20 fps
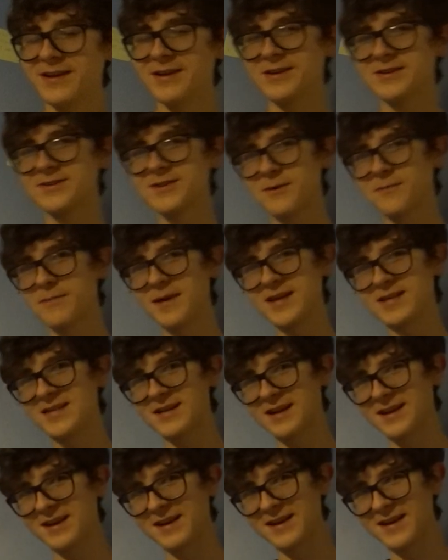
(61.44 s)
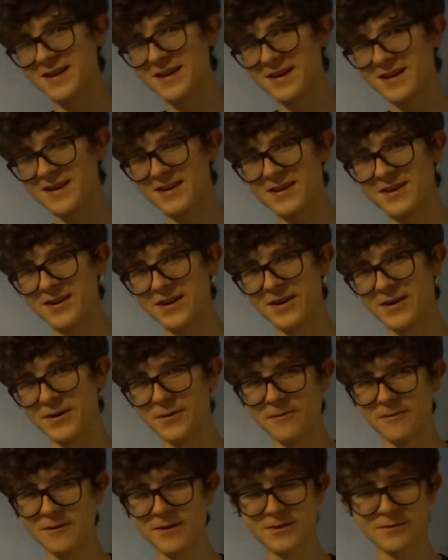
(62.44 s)
So basically, you
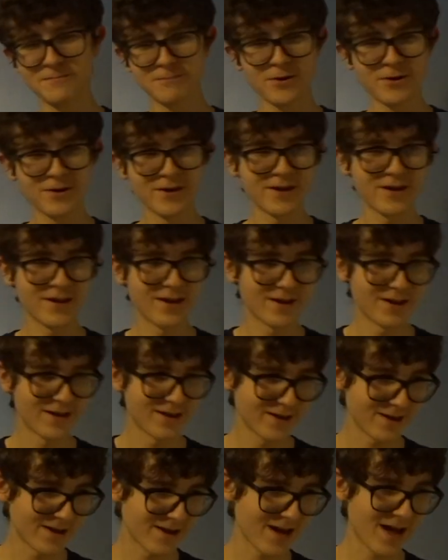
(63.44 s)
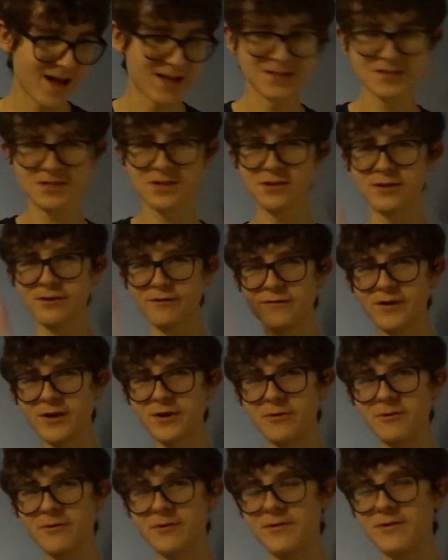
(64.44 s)
know, your boy uh, answered the
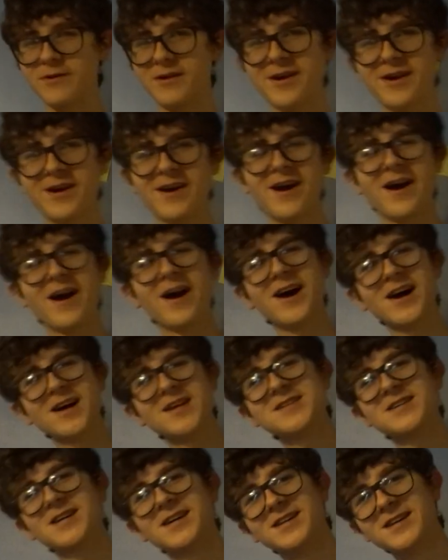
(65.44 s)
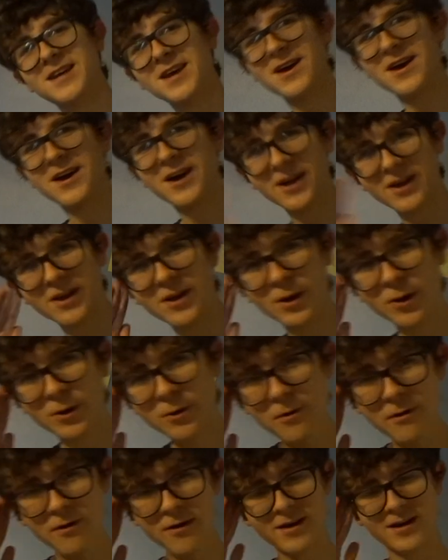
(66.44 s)
phone. I said,
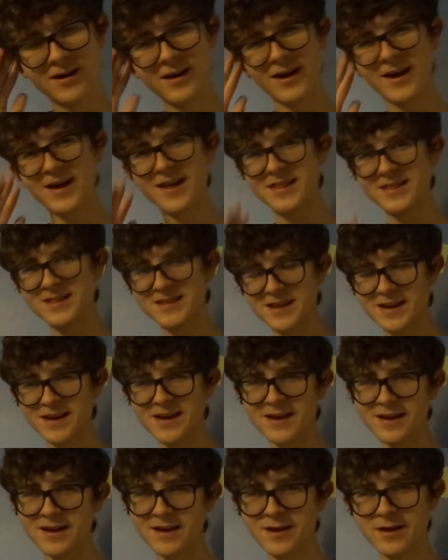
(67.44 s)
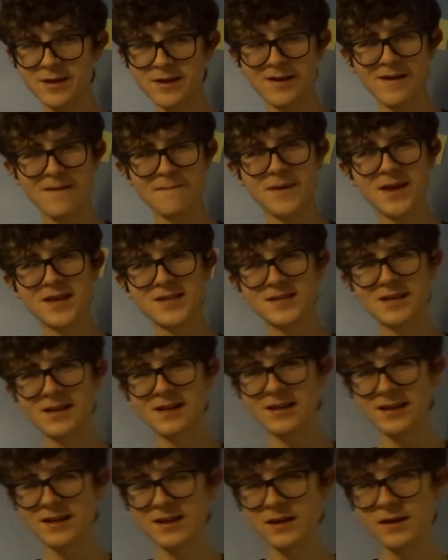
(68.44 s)
hello, and uh,
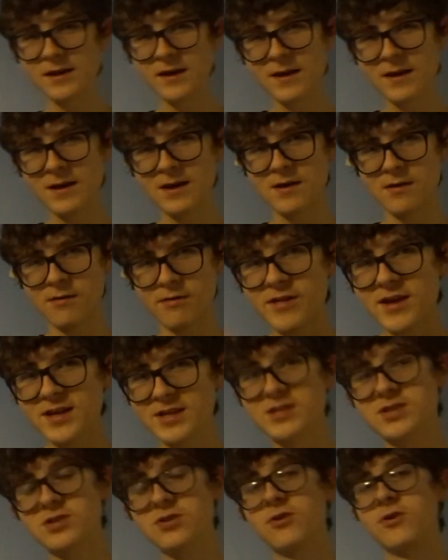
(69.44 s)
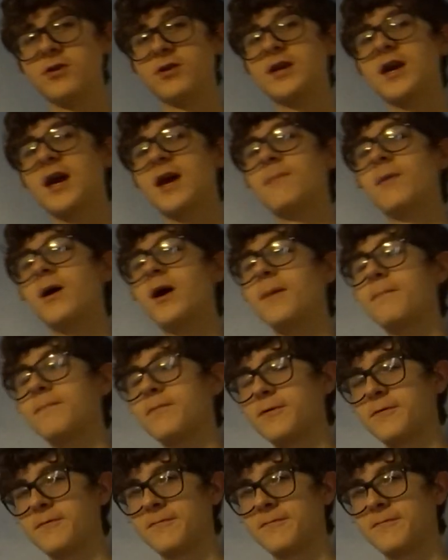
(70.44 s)
basically this song came up.